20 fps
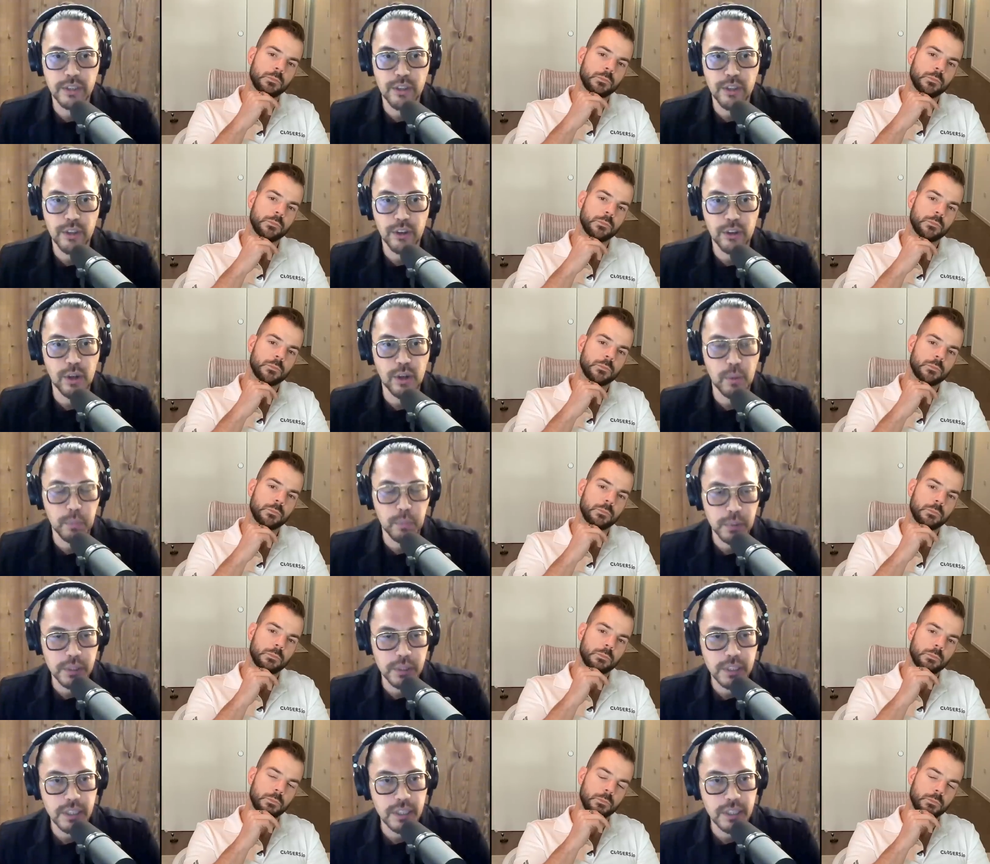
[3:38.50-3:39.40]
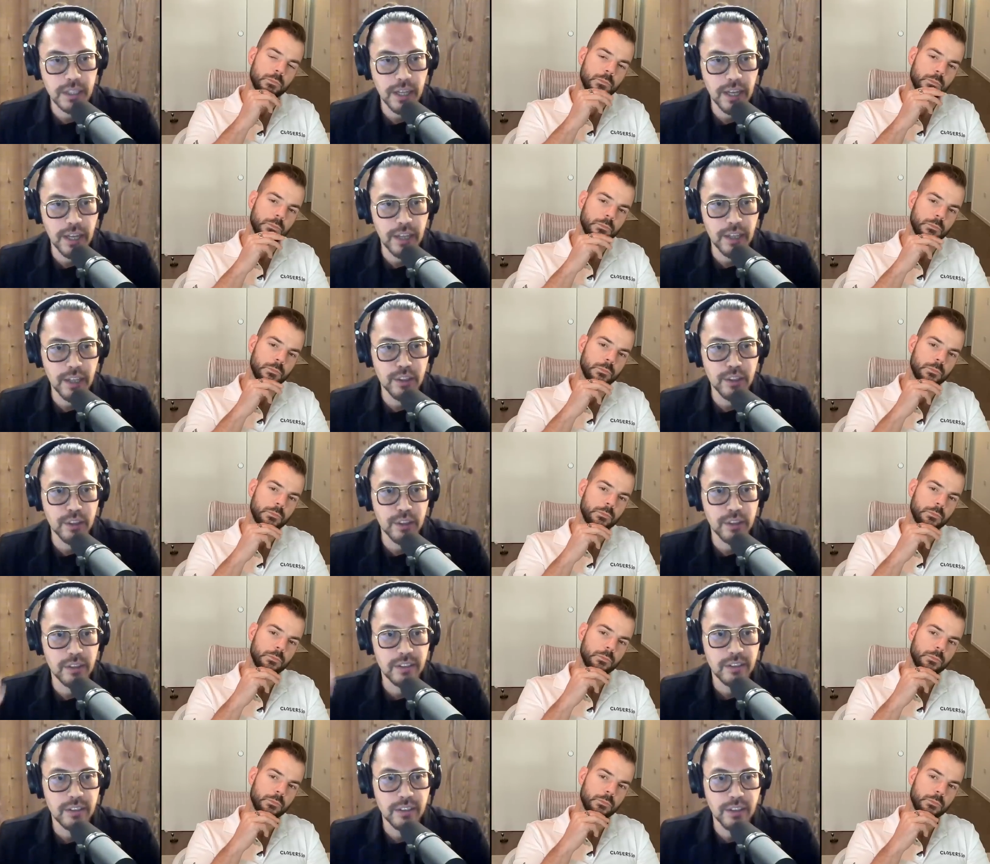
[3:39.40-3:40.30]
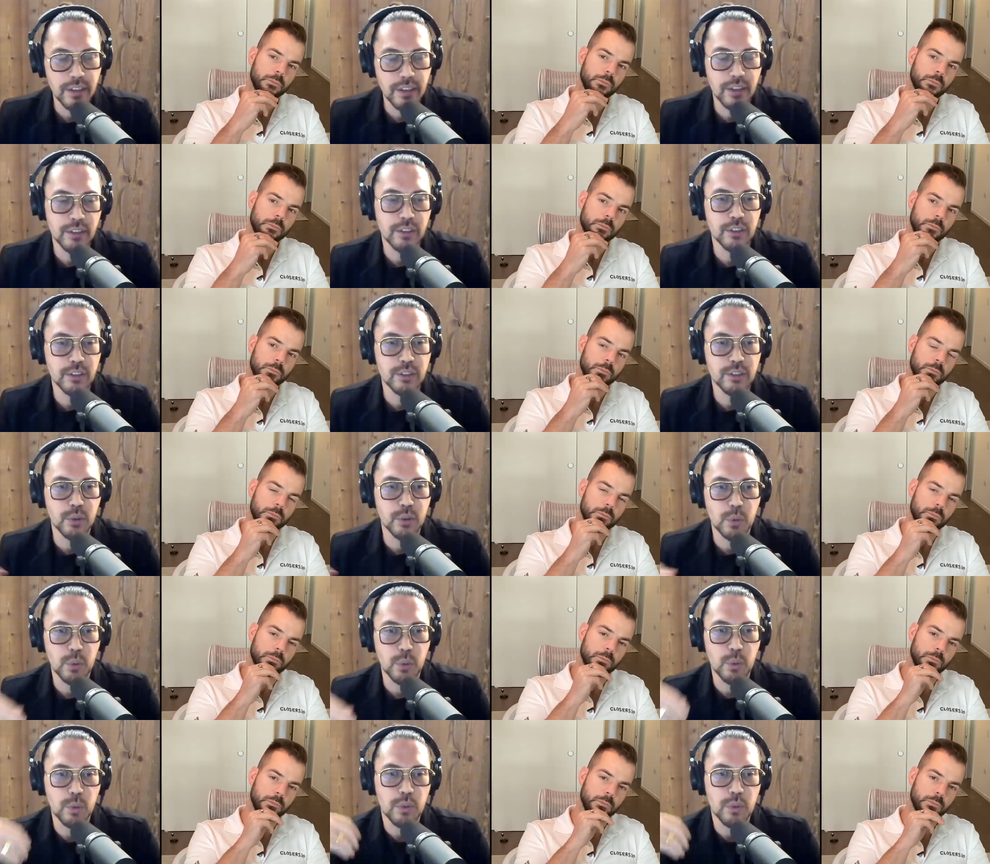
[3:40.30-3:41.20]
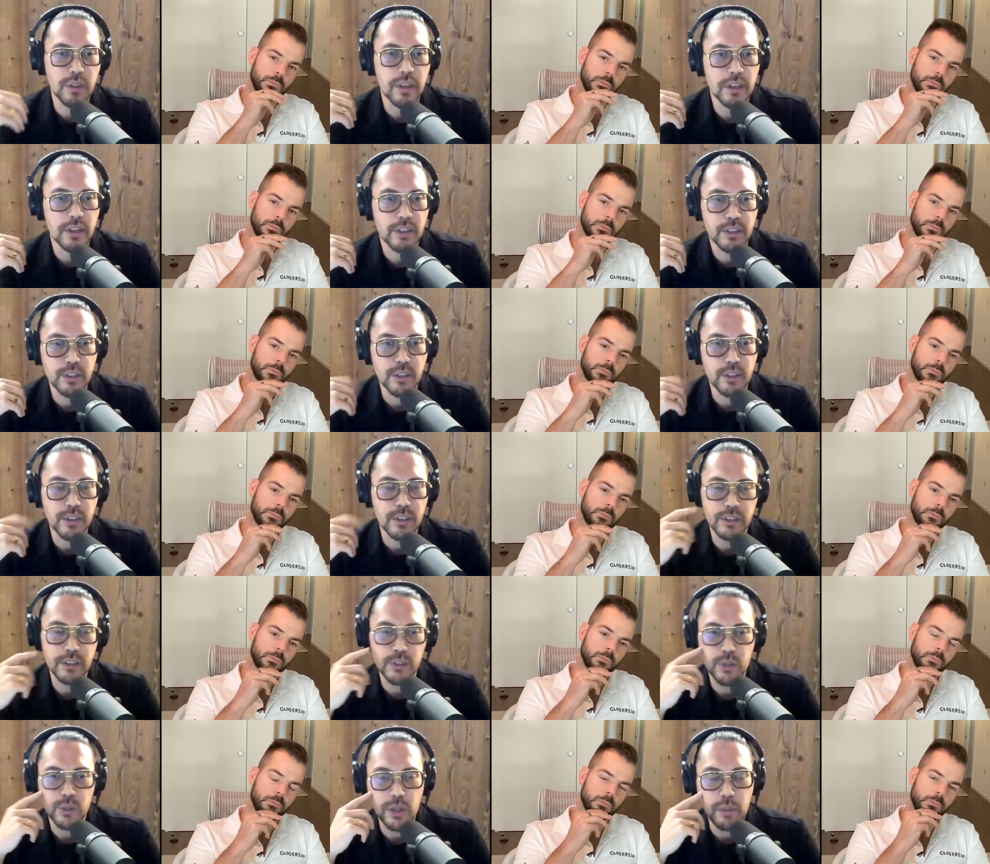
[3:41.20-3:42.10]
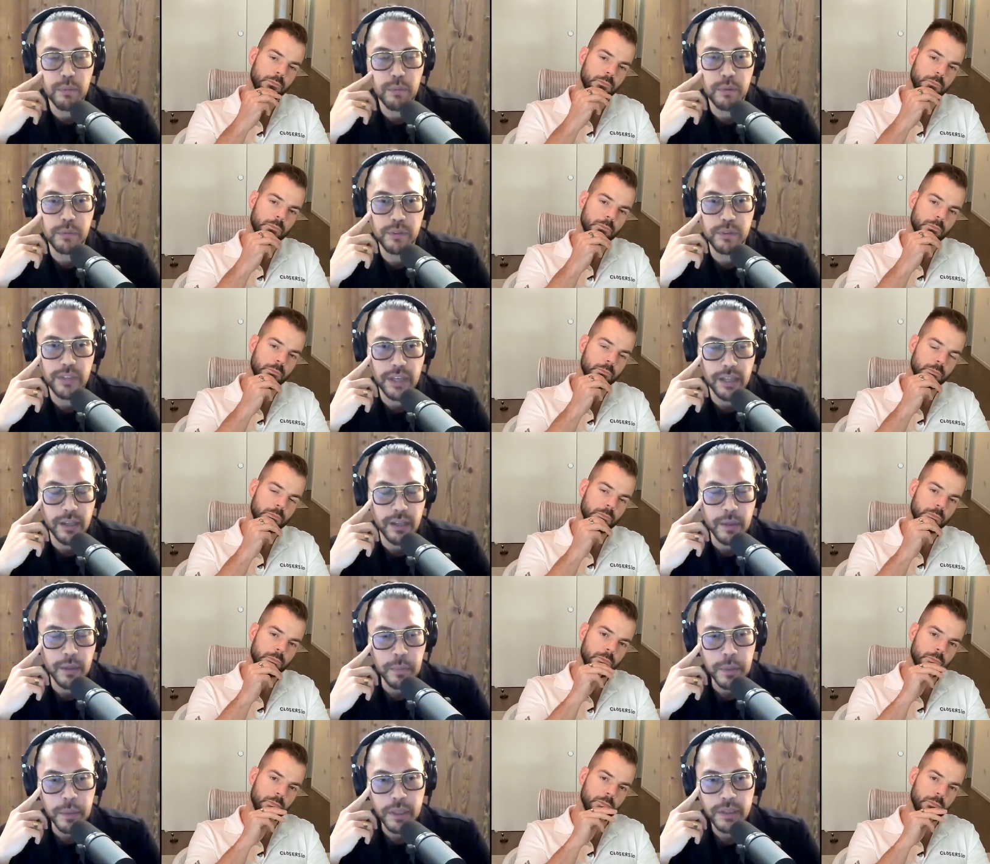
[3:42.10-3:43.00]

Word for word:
Speaker 1: in their company, and so then uh, you help them scale up?